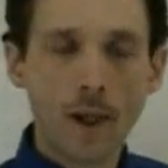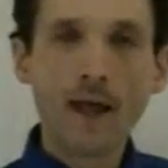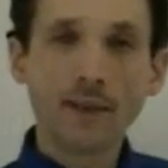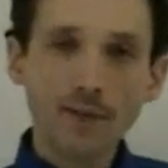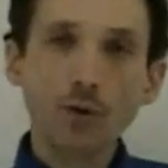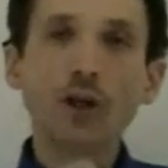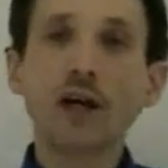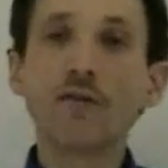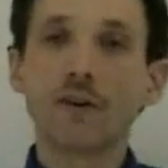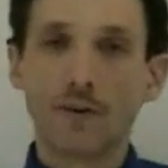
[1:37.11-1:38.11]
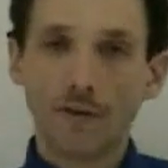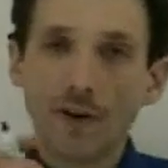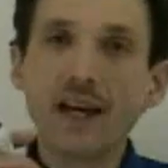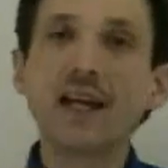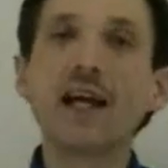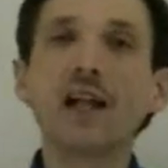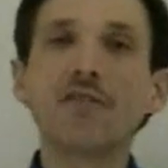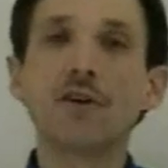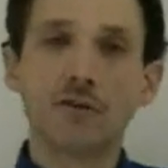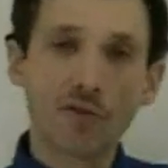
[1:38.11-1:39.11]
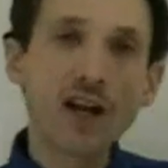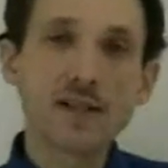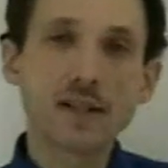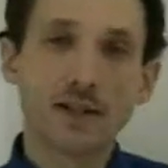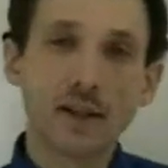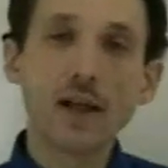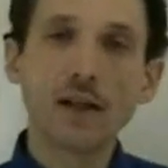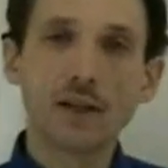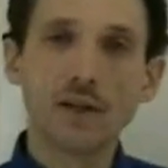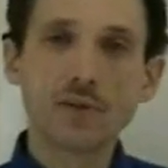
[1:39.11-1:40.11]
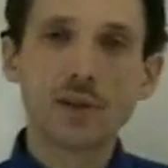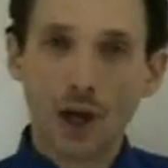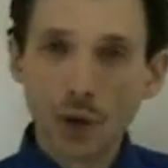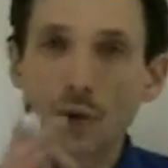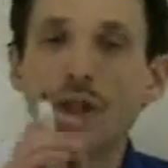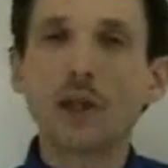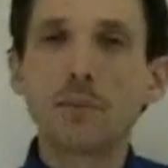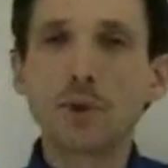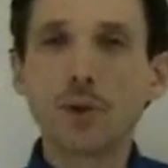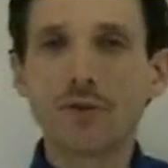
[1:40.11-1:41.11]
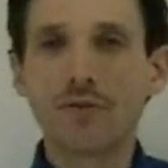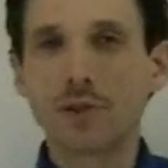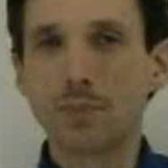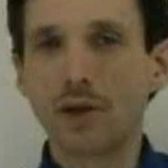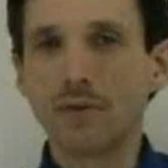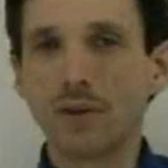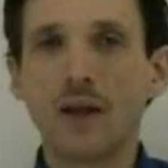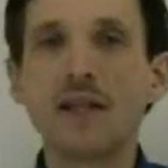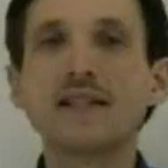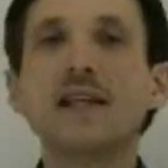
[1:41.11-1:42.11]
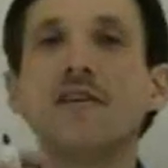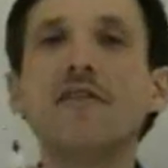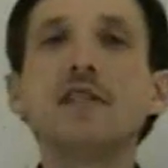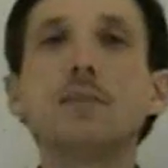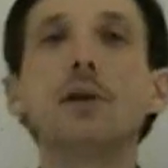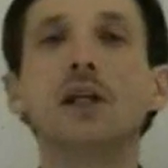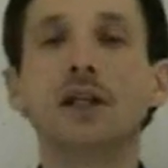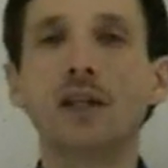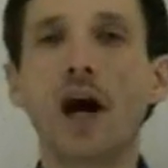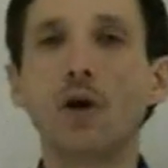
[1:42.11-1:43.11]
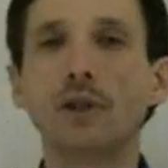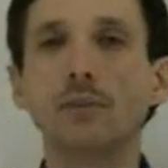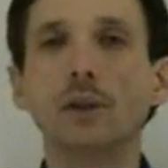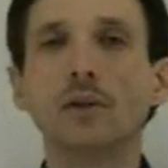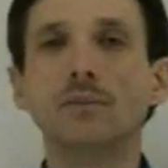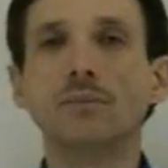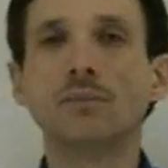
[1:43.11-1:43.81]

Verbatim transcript: And if you have very healthy friends and relatives, you can observe this breathing. It's invisible and inaudible.